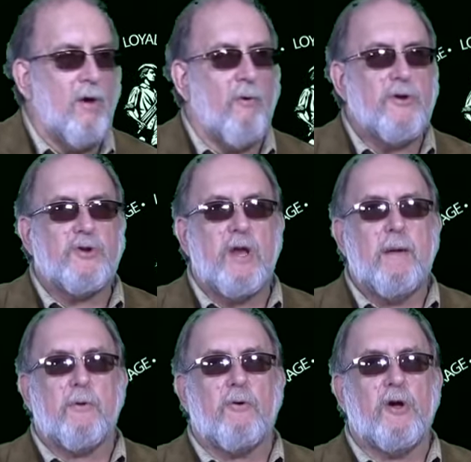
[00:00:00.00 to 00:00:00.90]
Write your
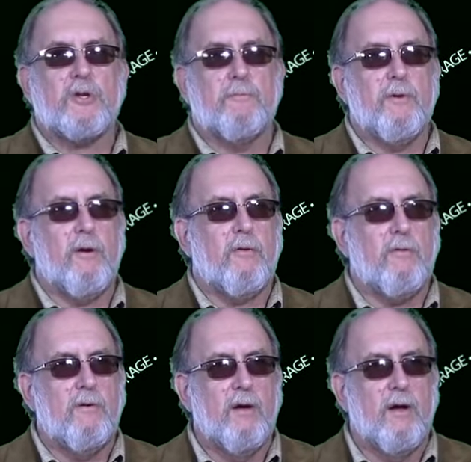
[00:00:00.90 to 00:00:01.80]
name across the bill,
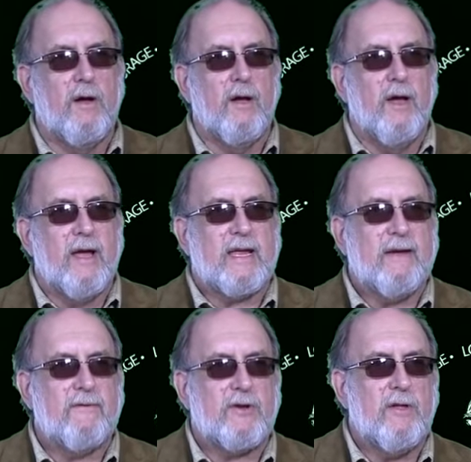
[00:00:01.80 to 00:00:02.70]

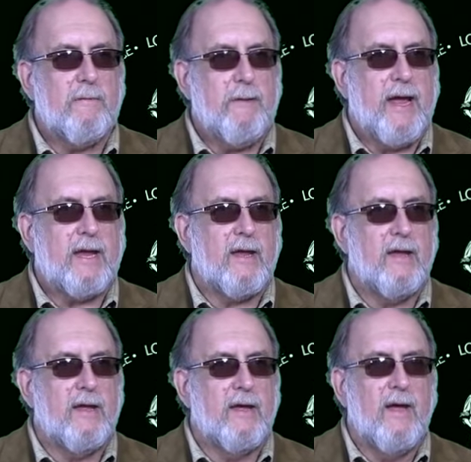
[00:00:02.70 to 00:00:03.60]
give it to the bank.
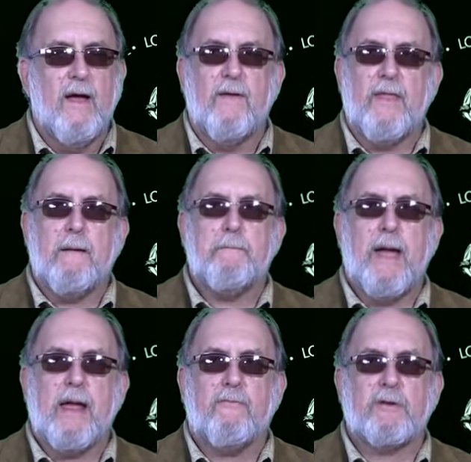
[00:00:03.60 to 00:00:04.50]
That
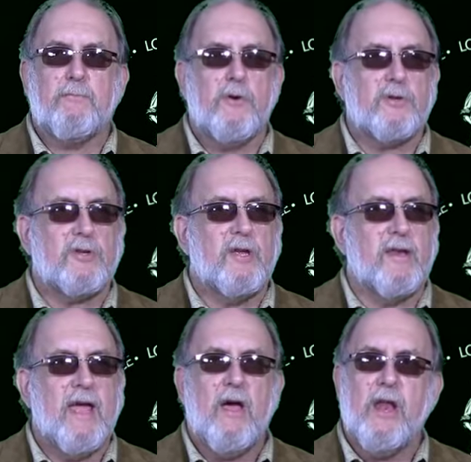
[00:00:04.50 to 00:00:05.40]
bank was supposed to sit
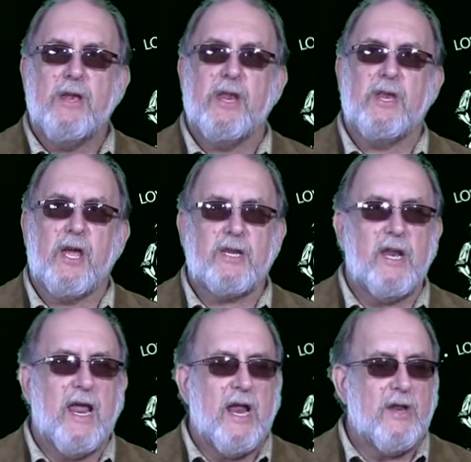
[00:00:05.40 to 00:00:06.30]
down and deduct
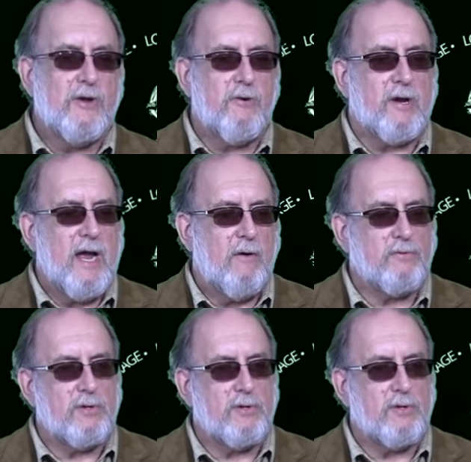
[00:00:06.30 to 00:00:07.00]
it out of your account.